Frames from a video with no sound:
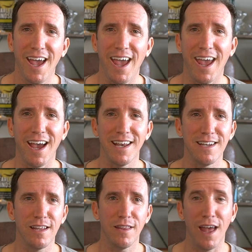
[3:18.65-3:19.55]
And
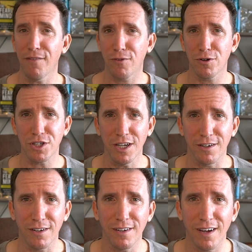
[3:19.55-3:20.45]
that first
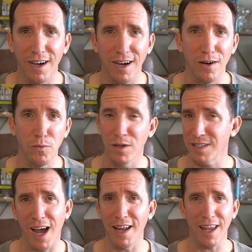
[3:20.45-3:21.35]
year was
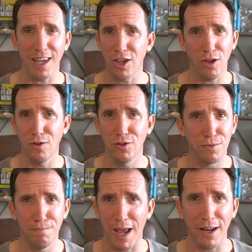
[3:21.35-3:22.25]
not a
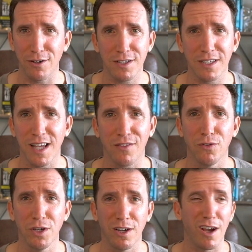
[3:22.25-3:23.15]
huge banner successful year.